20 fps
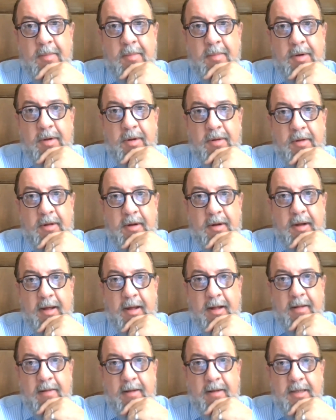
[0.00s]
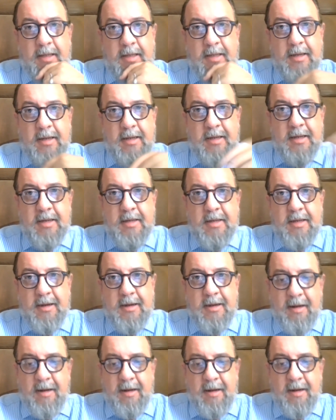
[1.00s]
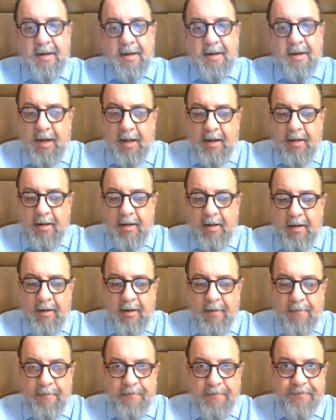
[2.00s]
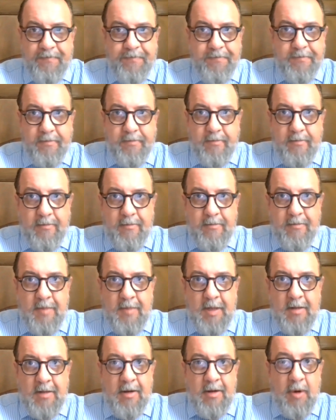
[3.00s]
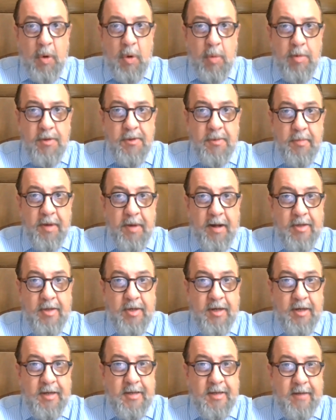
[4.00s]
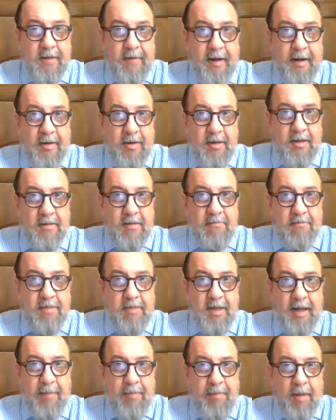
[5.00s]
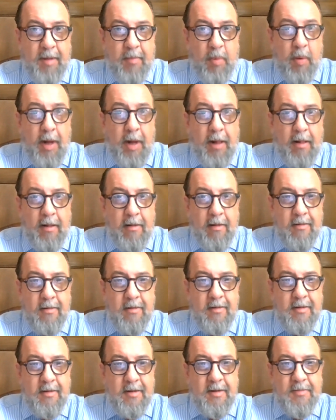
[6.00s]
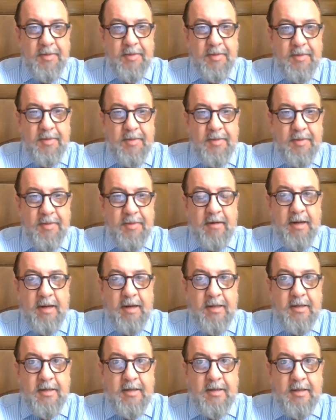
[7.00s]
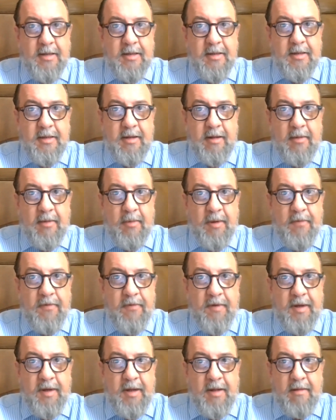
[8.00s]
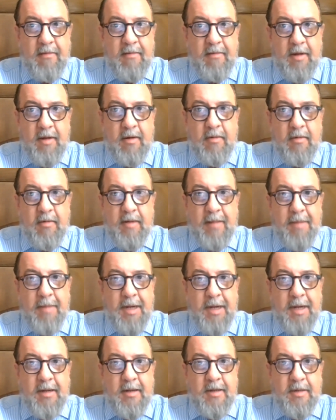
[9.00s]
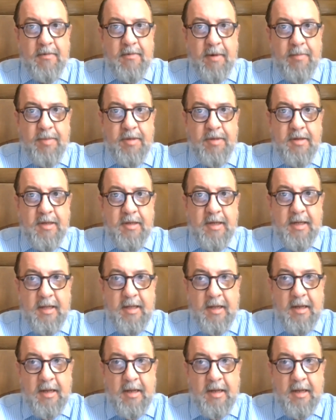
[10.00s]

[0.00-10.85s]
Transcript: But on the other hand, as I said in the beginning, the global supply chains have actually kept up well during the crisis. It's not that we've seen that many disruptions in it.